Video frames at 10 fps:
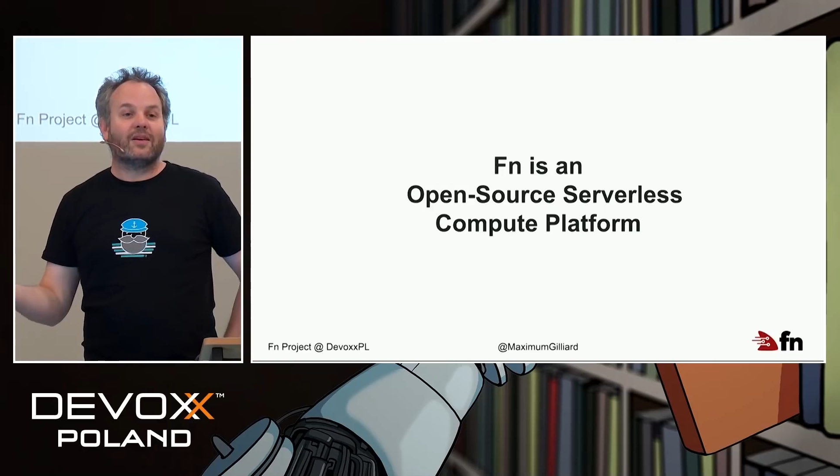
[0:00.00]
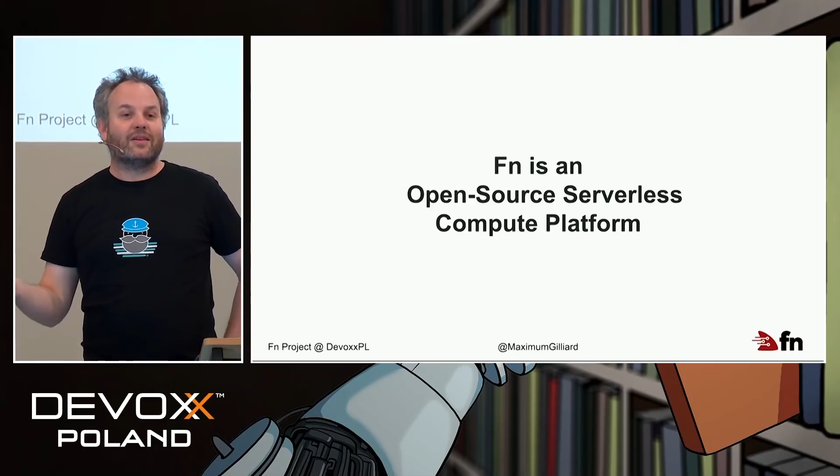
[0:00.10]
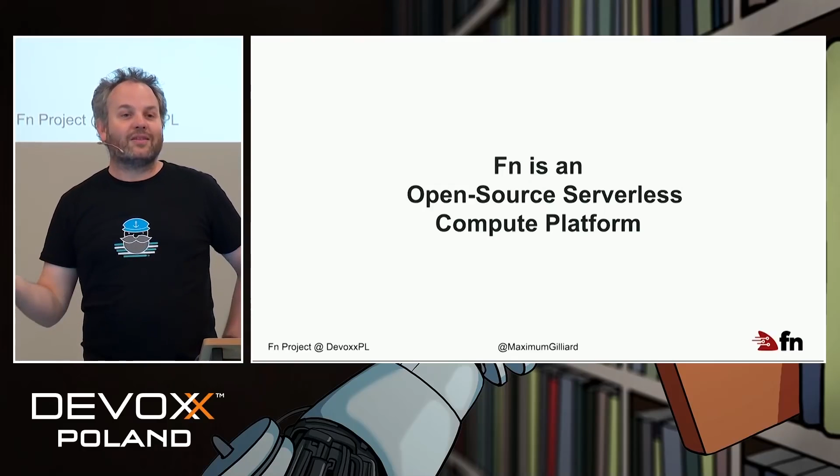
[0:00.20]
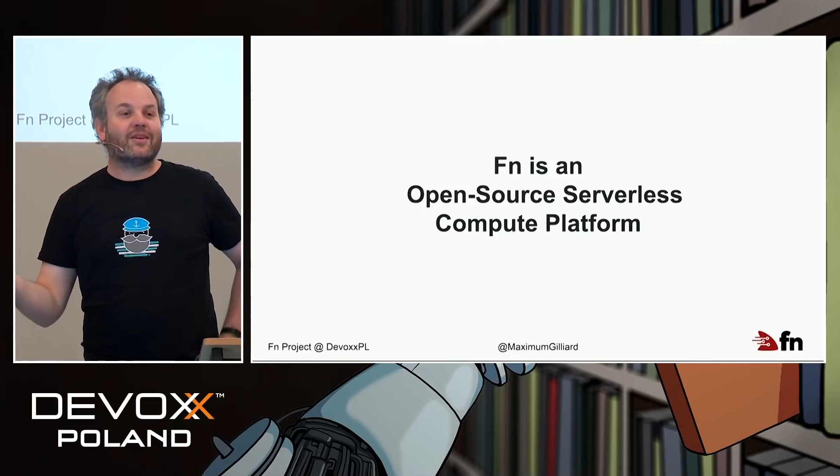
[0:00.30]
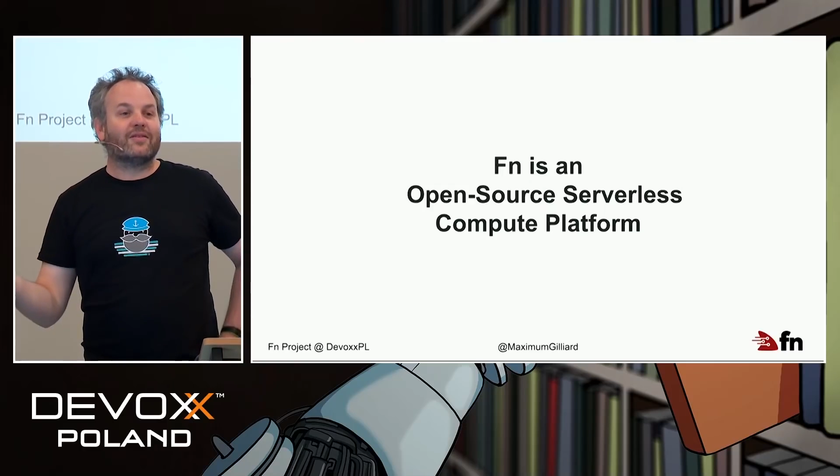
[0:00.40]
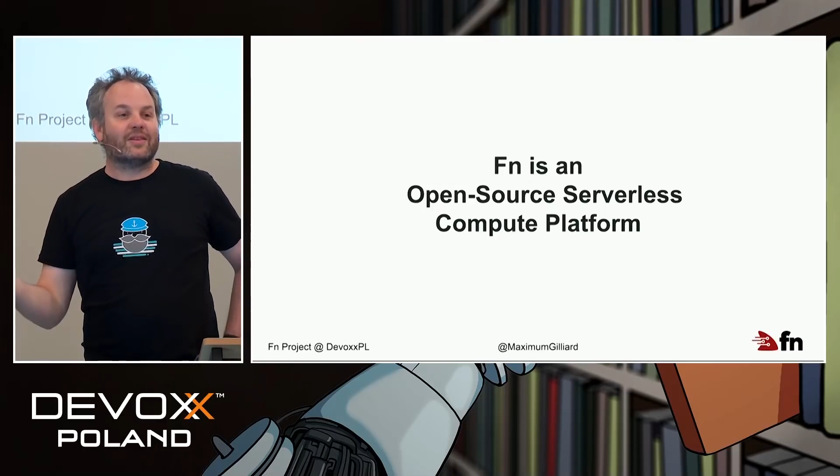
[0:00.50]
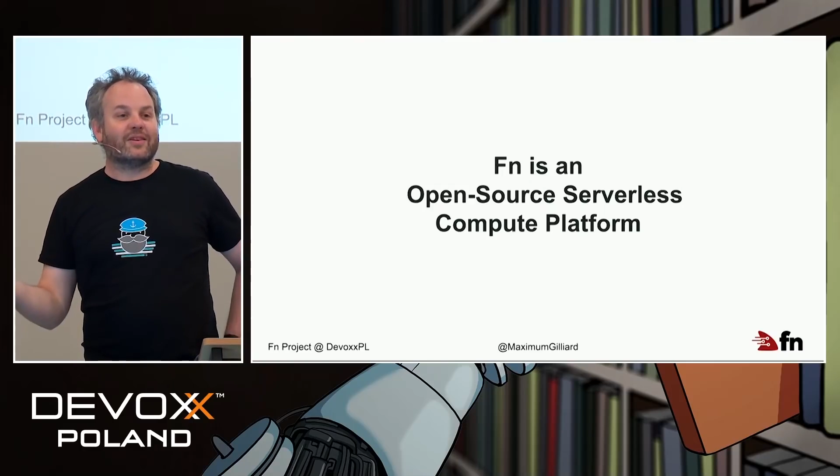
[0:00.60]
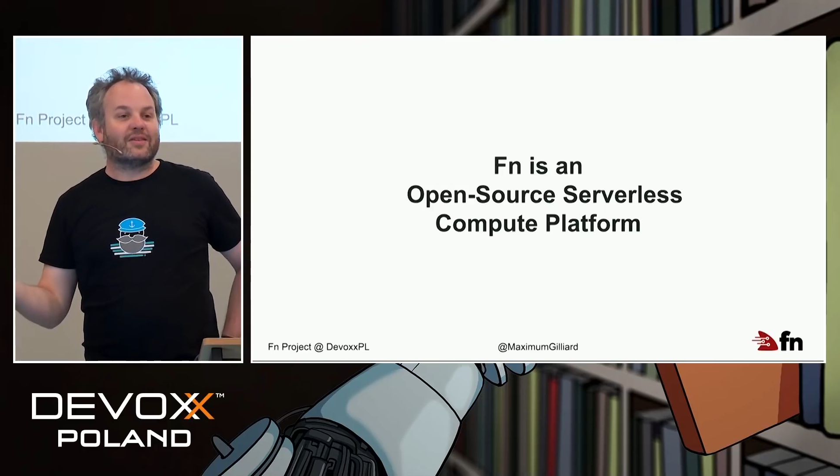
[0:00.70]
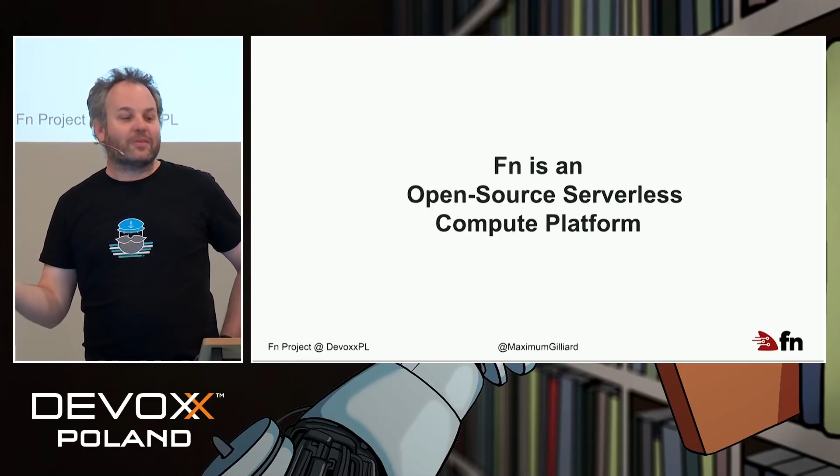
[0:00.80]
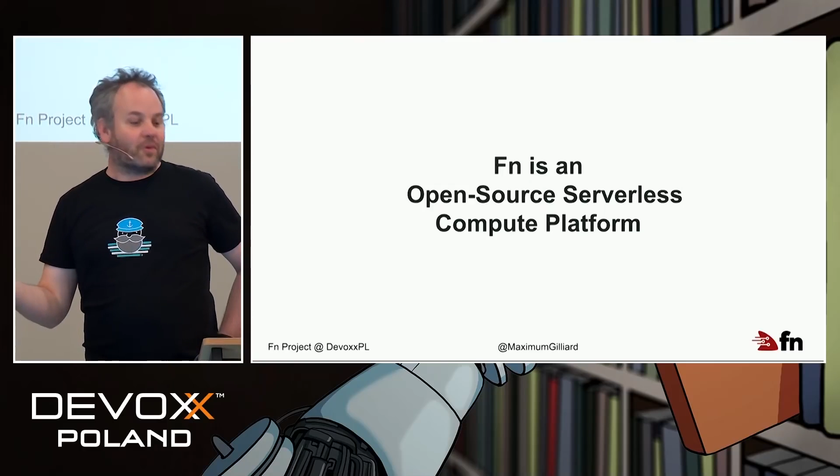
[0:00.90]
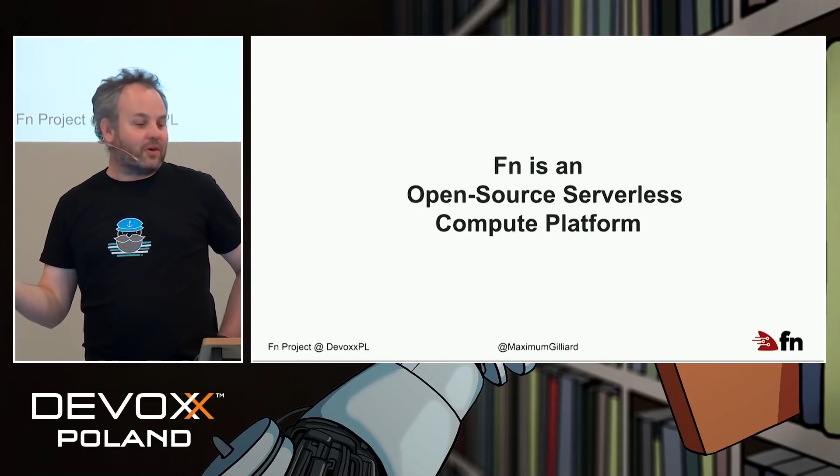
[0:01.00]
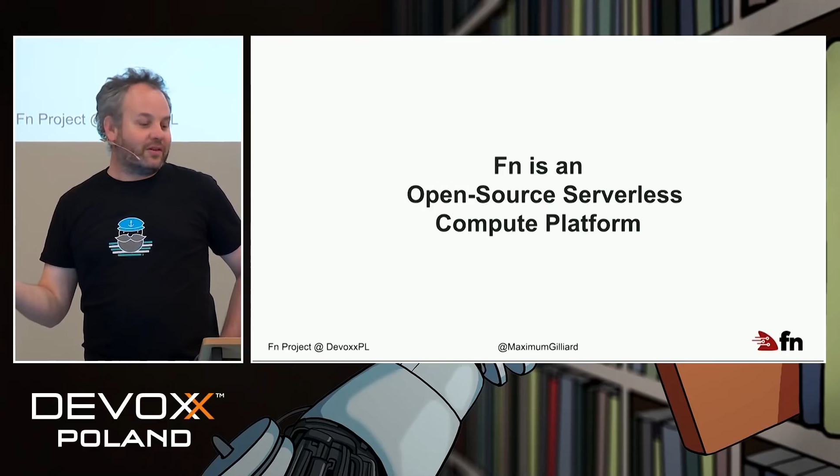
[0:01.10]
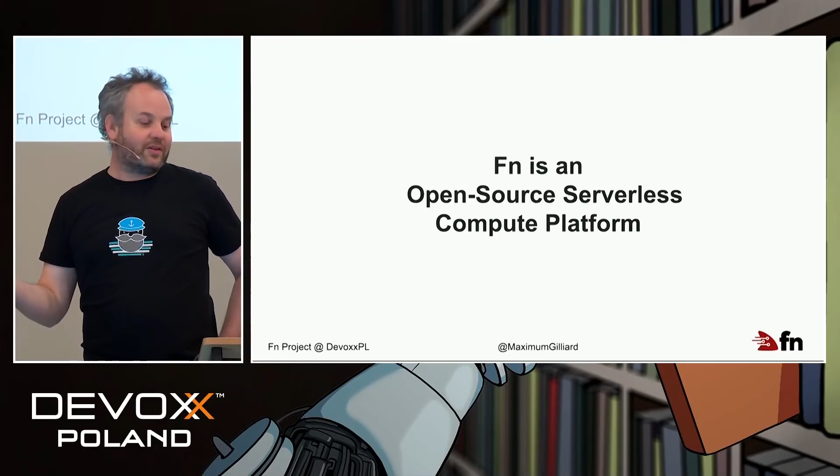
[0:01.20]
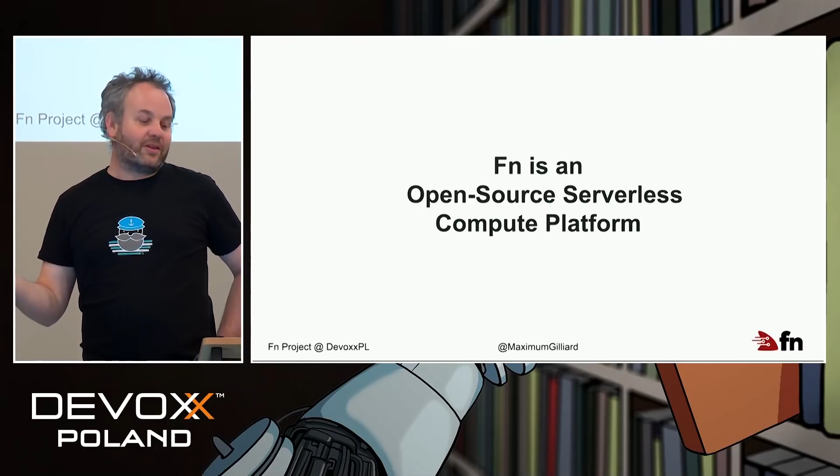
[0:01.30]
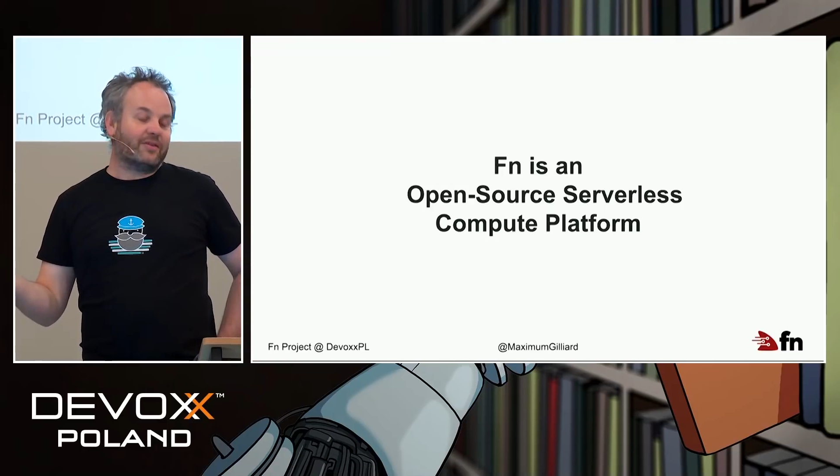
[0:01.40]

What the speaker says: serverless and what is